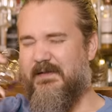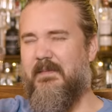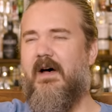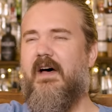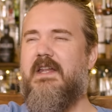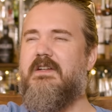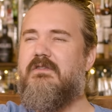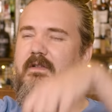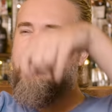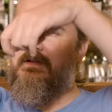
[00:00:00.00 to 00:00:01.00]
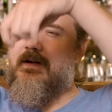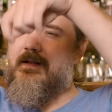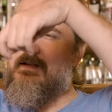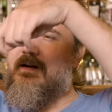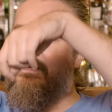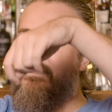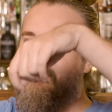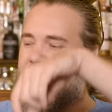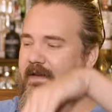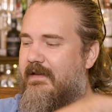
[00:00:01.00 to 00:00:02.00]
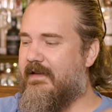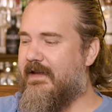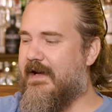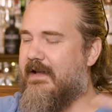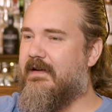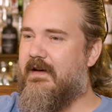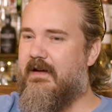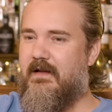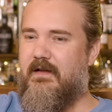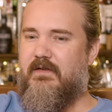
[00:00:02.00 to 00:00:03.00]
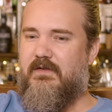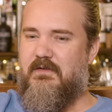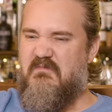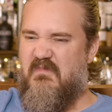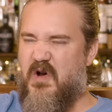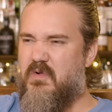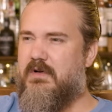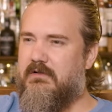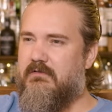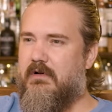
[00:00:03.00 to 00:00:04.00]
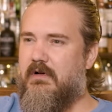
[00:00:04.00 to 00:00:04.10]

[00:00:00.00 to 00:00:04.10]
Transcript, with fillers: some honey drizzles on there. You got some oak,